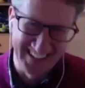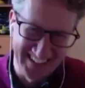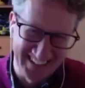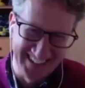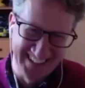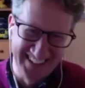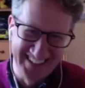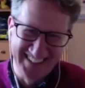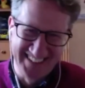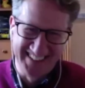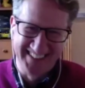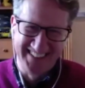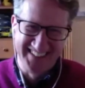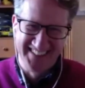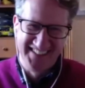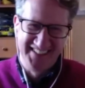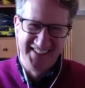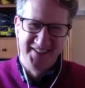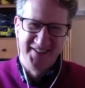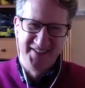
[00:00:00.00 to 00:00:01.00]
you end up playing it
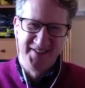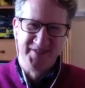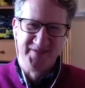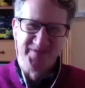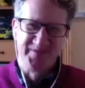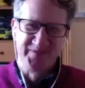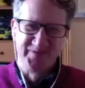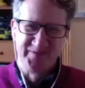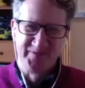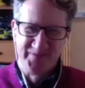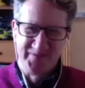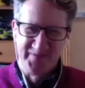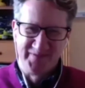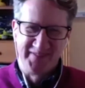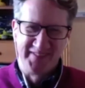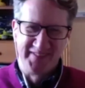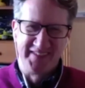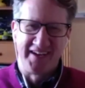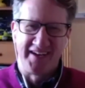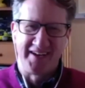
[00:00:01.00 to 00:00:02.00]
on YouTube,
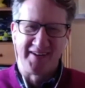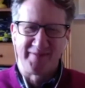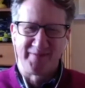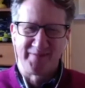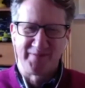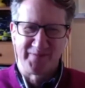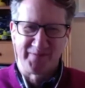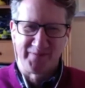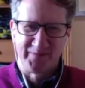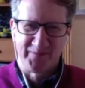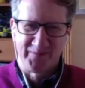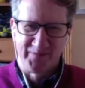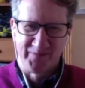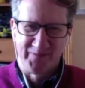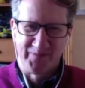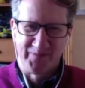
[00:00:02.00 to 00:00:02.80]
and then it gets annoying, and then